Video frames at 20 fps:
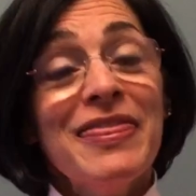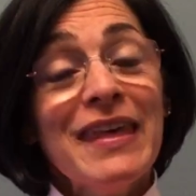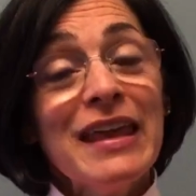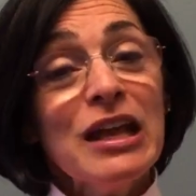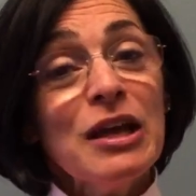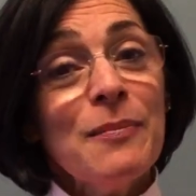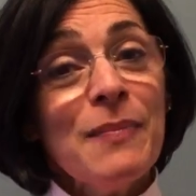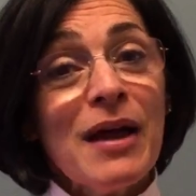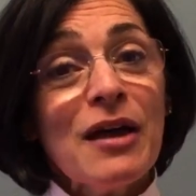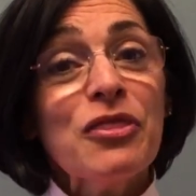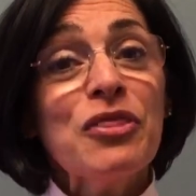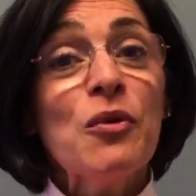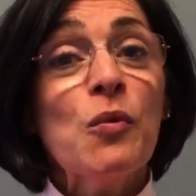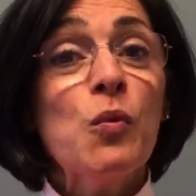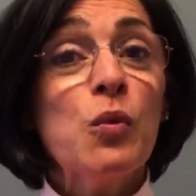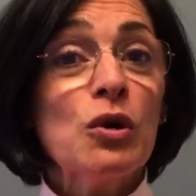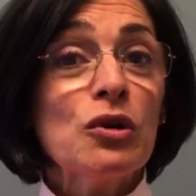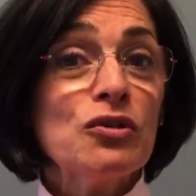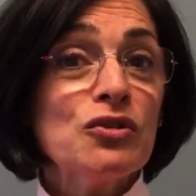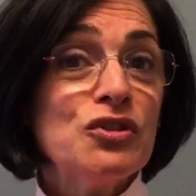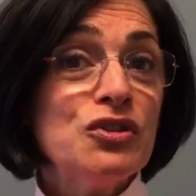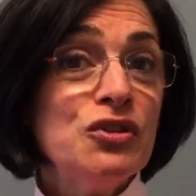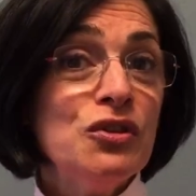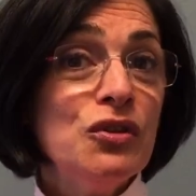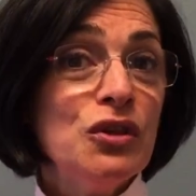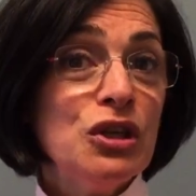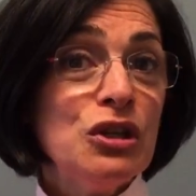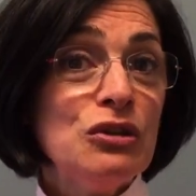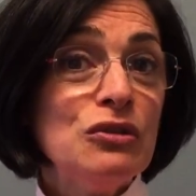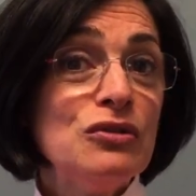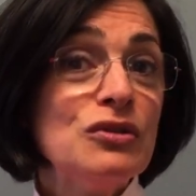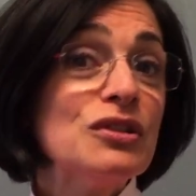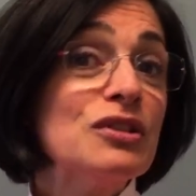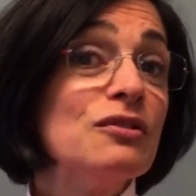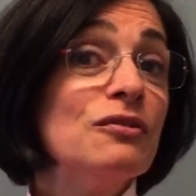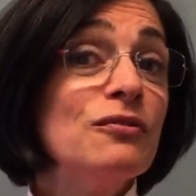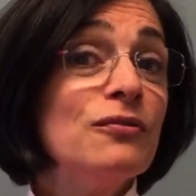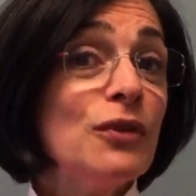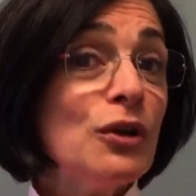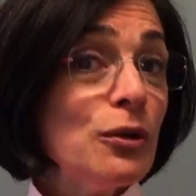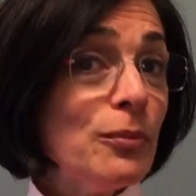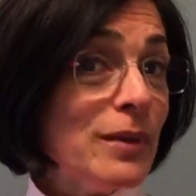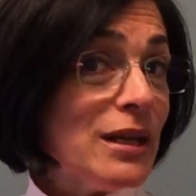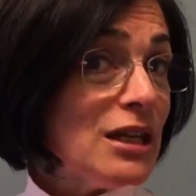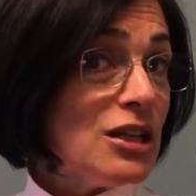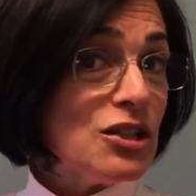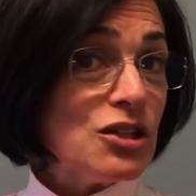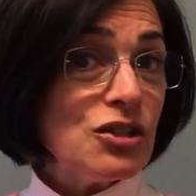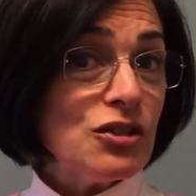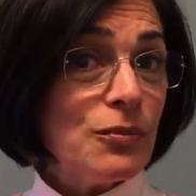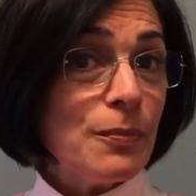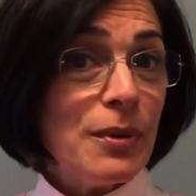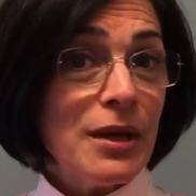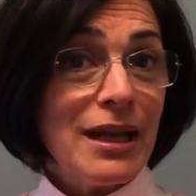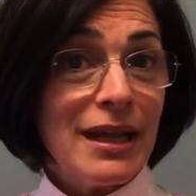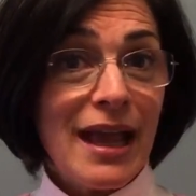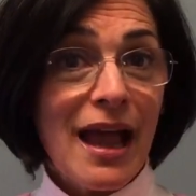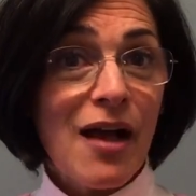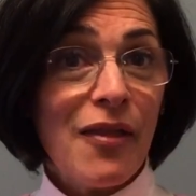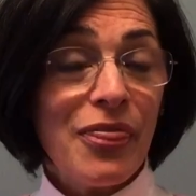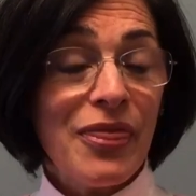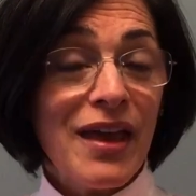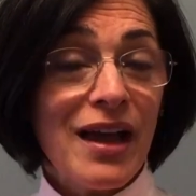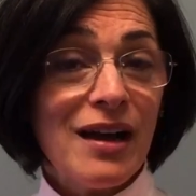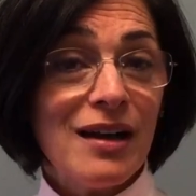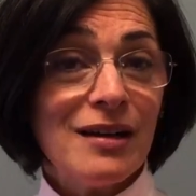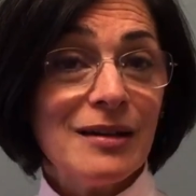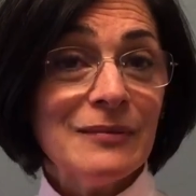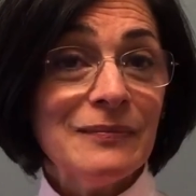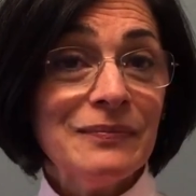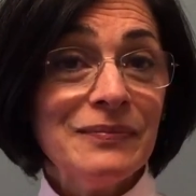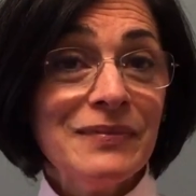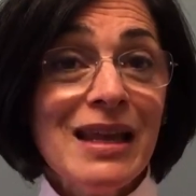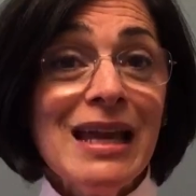Think about the words you use, the verbiage you're putting out there.